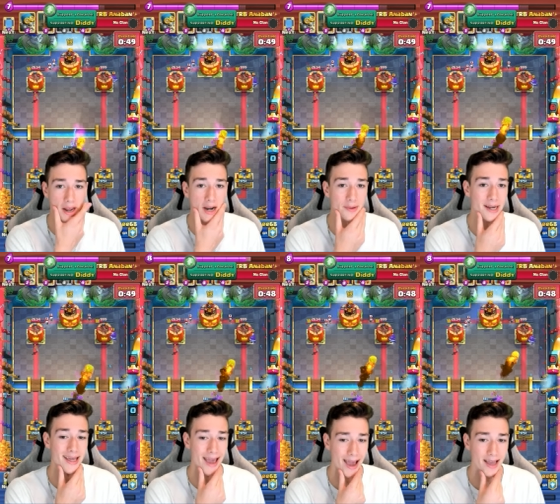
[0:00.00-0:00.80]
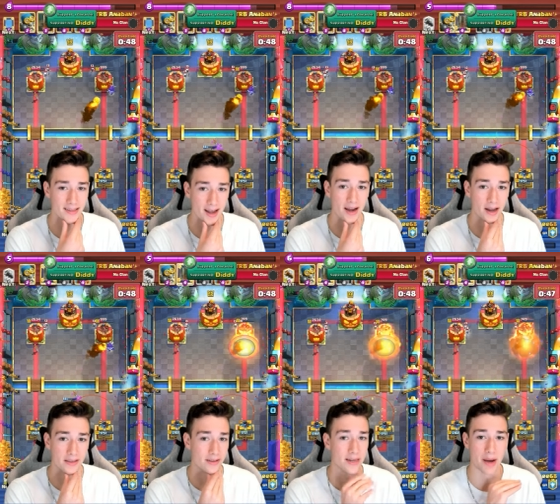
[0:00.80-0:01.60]
and Anaban has not got
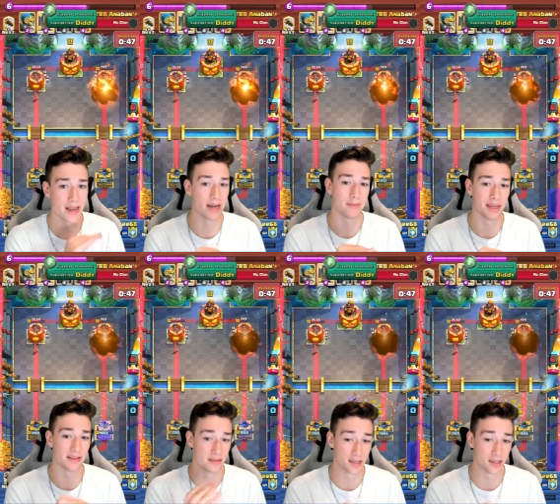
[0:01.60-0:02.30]
the lead by any means.